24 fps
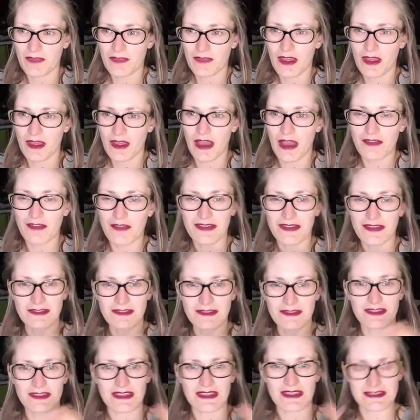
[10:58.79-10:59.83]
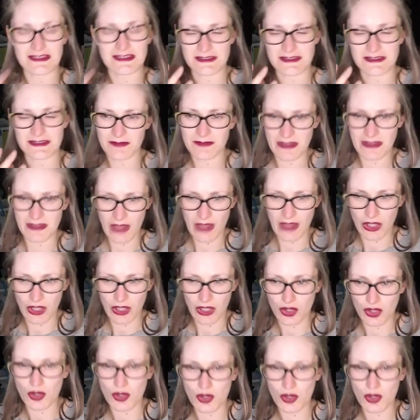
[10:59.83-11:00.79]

I found that that seems to be a good